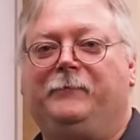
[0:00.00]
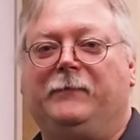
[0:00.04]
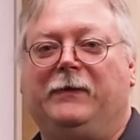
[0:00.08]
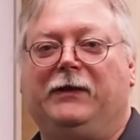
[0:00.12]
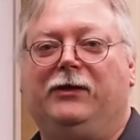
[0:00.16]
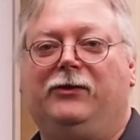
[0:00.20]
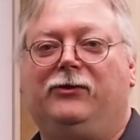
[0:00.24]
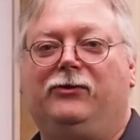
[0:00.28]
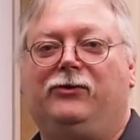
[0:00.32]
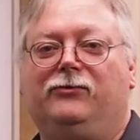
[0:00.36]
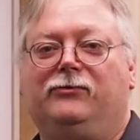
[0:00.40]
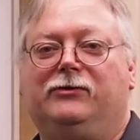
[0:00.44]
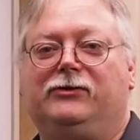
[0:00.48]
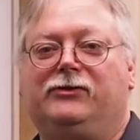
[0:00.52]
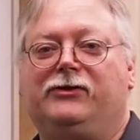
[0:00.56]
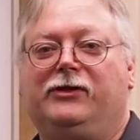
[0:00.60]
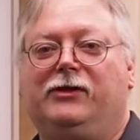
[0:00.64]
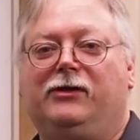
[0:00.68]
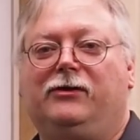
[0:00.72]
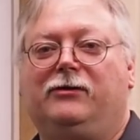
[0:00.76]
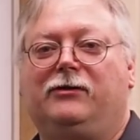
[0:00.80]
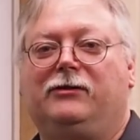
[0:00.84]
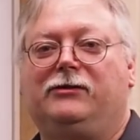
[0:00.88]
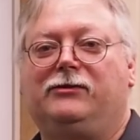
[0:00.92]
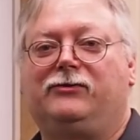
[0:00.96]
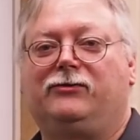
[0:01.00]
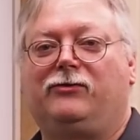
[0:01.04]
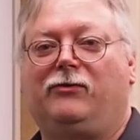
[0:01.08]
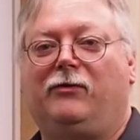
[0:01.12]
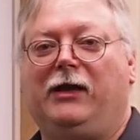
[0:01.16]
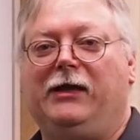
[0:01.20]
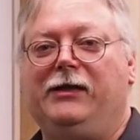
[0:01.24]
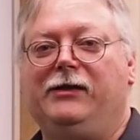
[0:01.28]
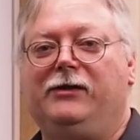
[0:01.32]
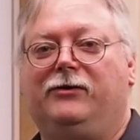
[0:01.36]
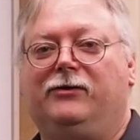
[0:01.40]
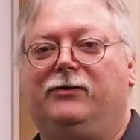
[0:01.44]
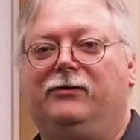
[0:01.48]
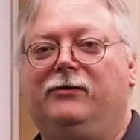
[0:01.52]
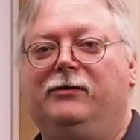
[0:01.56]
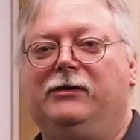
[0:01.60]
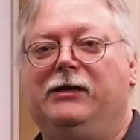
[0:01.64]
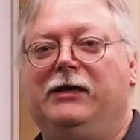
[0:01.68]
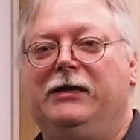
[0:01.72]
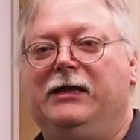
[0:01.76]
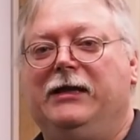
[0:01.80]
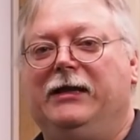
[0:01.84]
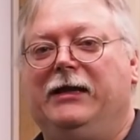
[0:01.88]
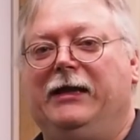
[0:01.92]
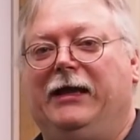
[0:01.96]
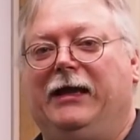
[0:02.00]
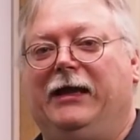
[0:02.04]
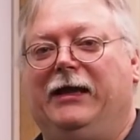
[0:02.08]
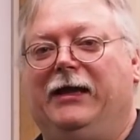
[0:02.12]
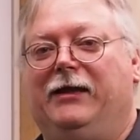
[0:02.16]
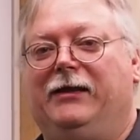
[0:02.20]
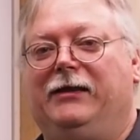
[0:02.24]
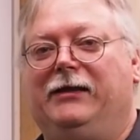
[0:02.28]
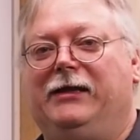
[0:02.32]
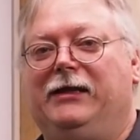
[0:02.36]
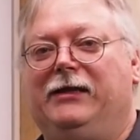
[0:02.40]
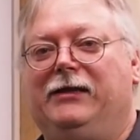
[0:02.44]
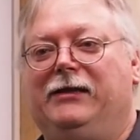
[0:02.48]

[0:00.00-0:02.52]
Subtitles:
into a centerless grinder, and